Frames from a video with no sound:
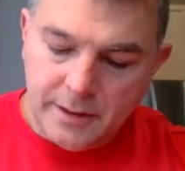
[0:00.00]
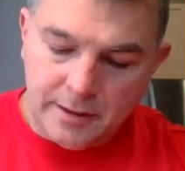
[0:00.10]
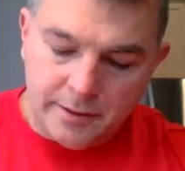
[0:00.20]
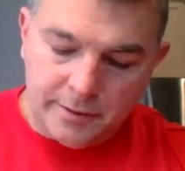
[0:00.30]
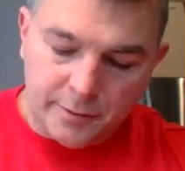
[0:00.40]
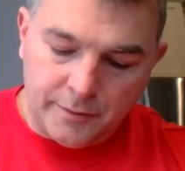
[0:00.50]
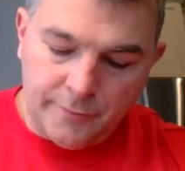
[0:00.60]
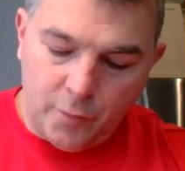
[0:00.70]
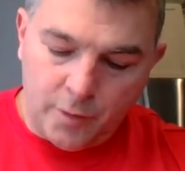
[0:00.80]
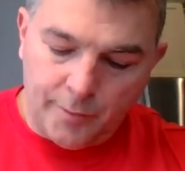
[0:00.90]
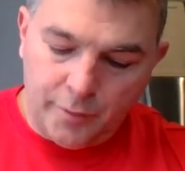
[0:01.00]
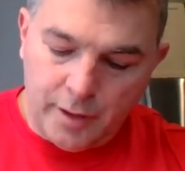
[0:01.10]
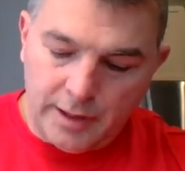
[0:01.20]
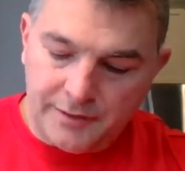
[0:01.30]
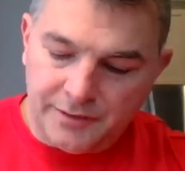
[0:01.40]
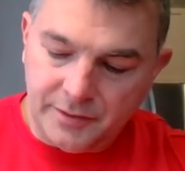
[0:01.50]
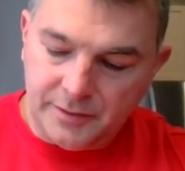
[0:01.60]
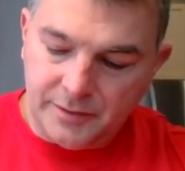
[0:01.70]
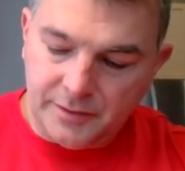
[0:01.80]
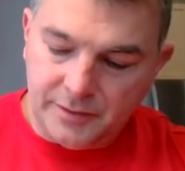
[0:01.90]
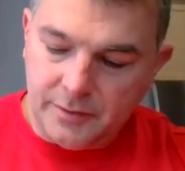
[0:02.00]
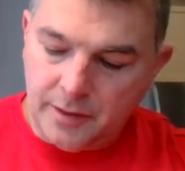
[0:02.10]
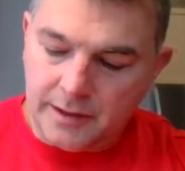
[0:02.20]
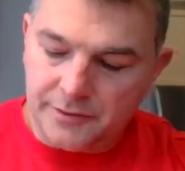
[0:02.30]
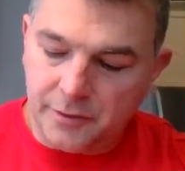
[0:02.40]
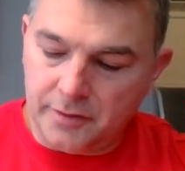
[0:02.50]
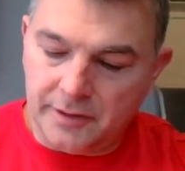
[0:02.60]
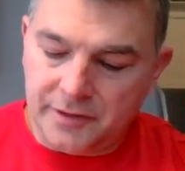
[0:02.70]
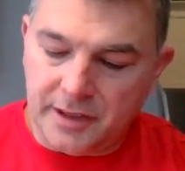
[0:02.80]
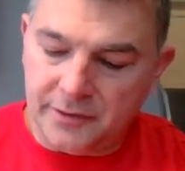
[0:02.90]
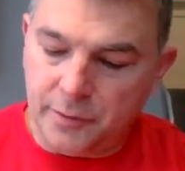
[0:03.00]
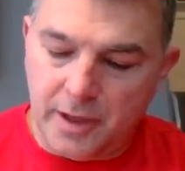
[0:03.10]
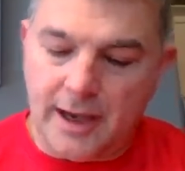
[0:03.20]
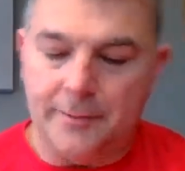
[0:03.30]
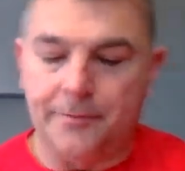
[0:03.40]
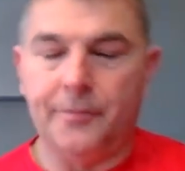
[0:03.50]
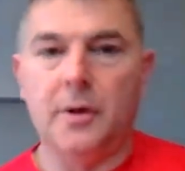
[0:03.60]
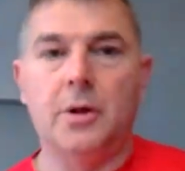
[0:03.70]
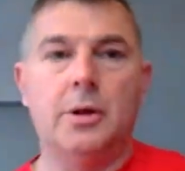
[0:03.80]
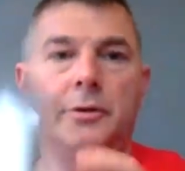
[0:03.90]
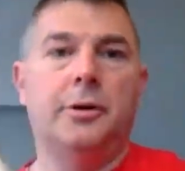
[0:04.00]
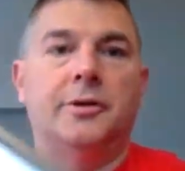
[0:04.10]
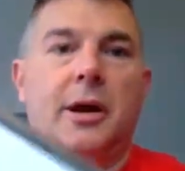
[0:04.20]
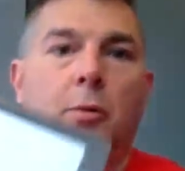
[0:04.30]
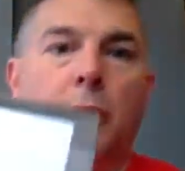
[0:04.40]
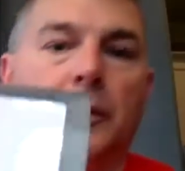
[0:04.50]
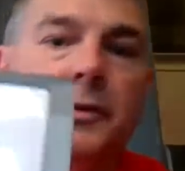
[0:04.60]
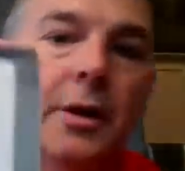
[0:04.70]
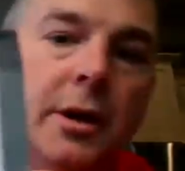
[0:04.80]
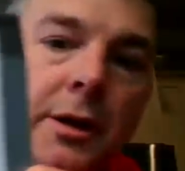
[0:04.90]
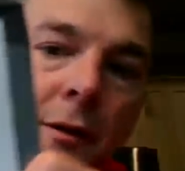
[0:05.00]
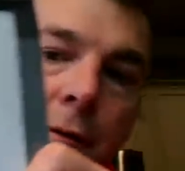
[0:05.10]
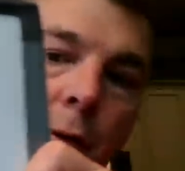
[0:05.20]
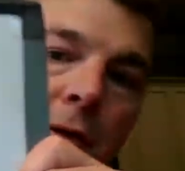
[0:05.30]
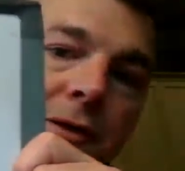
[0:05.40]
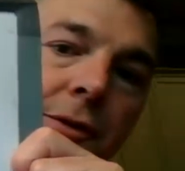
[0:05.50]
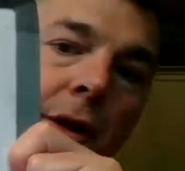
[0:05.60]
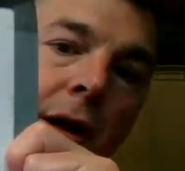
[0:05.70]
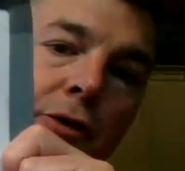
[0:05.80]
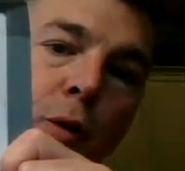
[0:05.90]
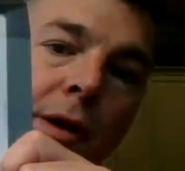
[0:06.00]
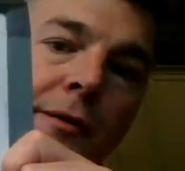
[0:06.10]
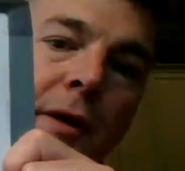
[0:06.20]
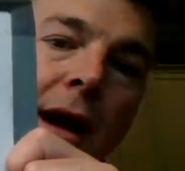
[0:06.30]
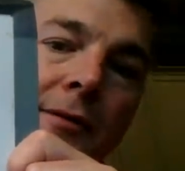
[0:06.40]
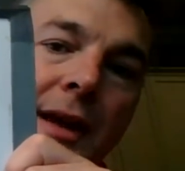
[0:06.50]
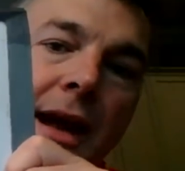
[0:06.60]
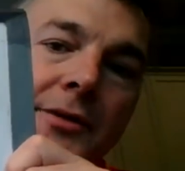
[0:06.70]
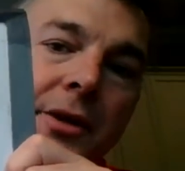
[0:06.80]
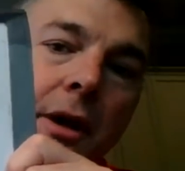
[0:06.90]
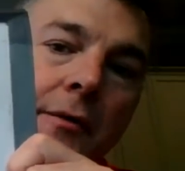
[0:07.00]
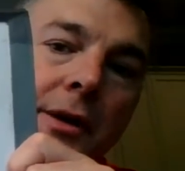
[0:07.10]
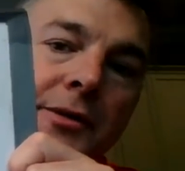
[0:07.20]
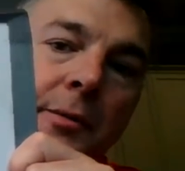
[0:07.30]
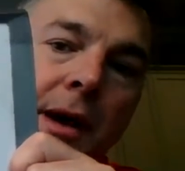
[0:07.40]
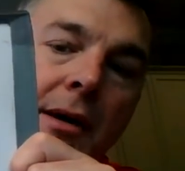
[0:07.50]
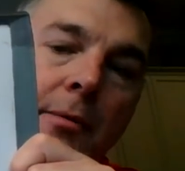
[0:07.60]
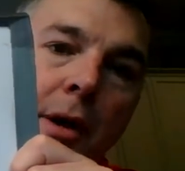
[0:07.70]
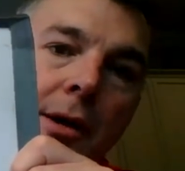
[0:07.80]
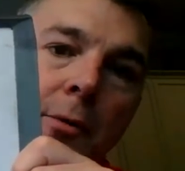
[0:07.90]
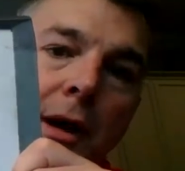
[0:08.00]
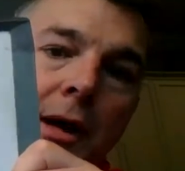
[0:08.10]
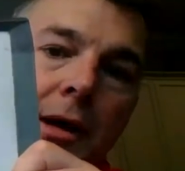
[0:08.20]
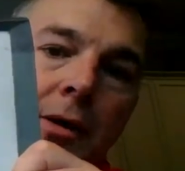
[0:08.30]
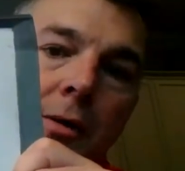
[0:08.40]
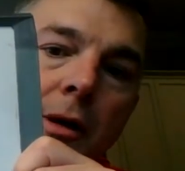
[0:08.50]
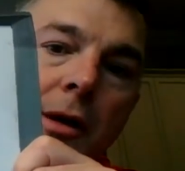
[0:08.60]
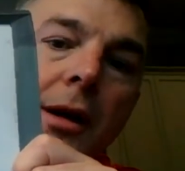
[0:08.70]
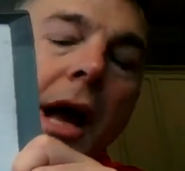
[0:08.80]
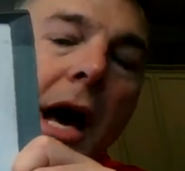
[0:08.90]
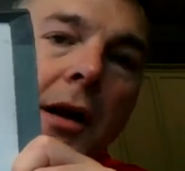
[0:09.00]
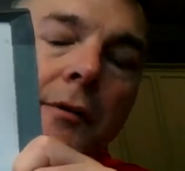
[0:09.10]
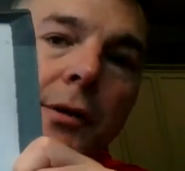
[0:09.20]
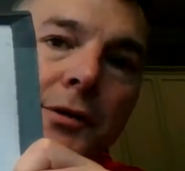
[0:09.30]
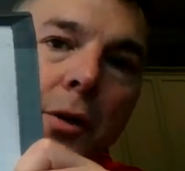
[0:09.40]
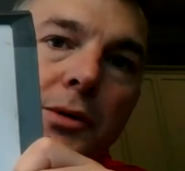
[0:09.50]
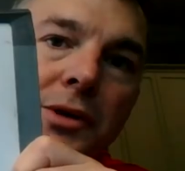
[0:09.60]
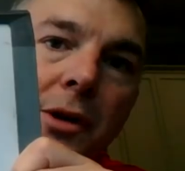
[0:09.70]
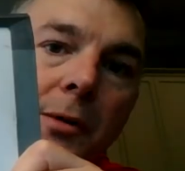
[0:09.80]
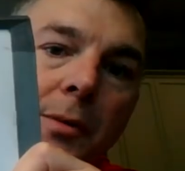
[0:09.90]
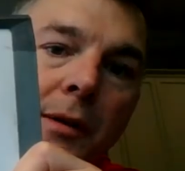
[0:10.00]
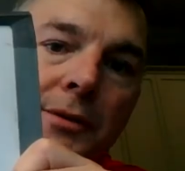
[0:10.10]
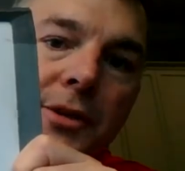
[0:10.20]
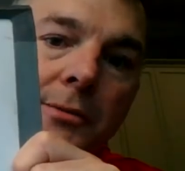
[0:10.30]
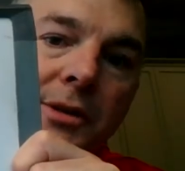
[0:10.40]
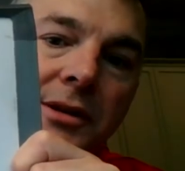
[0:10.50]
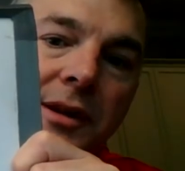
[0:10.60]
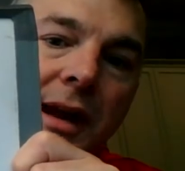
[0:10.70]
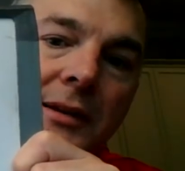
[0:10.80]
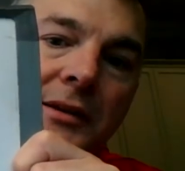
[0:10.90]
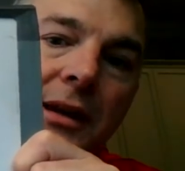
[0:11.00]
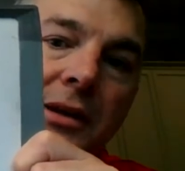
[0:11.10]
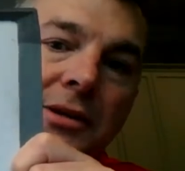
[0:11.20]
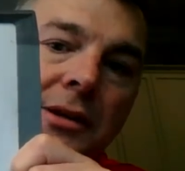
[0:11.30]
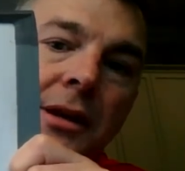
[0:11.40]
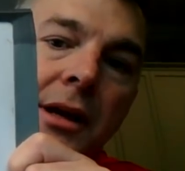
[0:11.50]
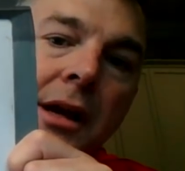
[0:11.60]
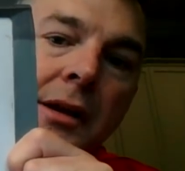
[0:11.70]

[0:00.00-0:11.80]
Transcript: and then 34 plus. All right, so in this case, we got, here's how it works. The first uh, 25,000 of this amount of money right here, none of your Social Security benefits subject to taxation.